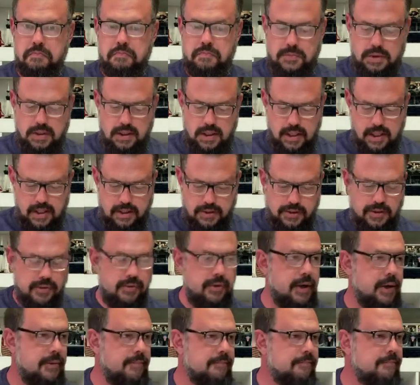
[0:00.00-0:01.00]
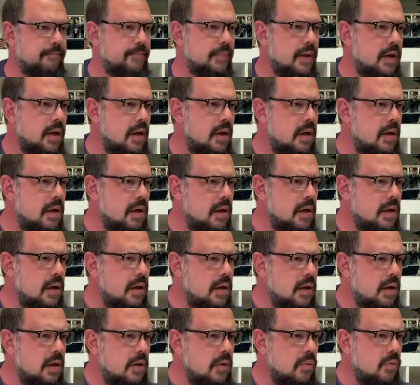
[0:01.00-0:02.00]
Slight issue here.
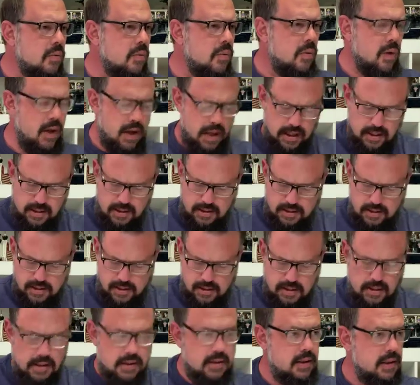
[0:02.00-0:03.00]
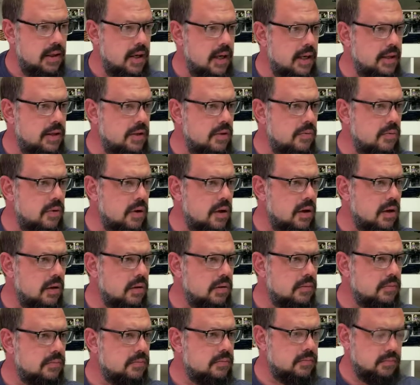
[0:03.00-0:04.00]
What did I do wrong?
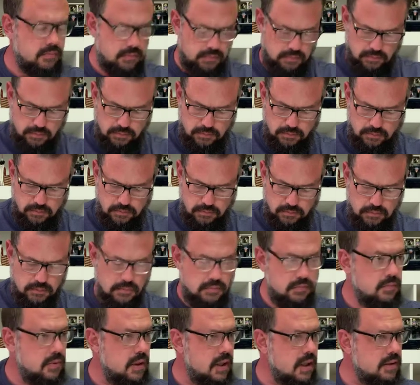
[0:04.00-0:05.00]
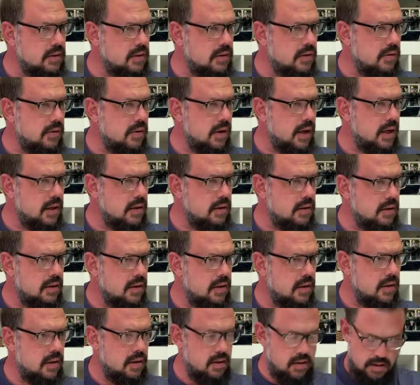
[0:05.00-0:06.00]
That's correct.
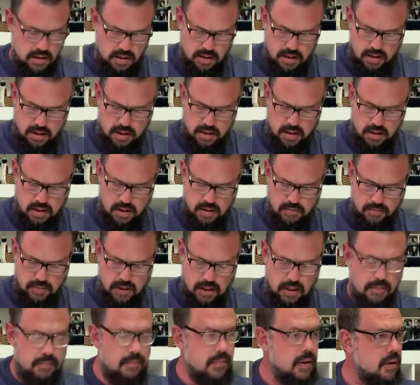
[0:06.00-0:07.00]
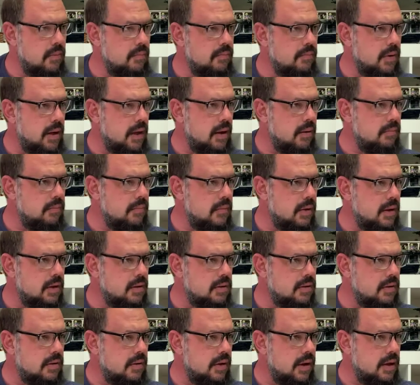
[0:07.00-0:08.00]
Bam, bam, bam.
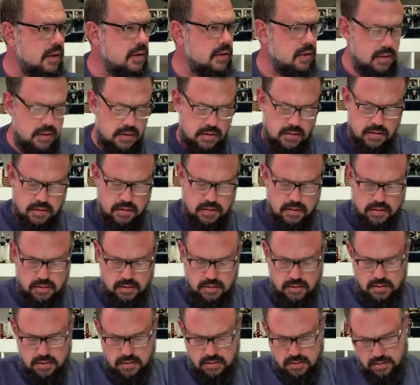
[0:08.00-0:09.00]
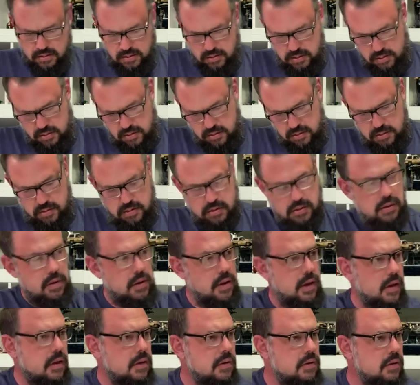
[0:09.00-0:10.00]
That's correct.
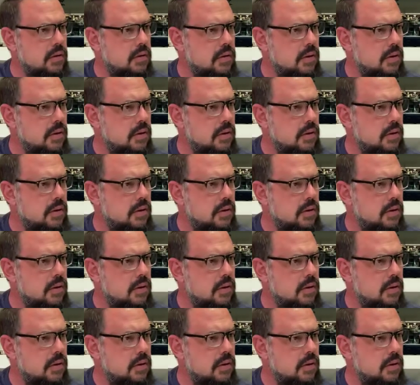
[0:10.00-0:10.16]
Okay.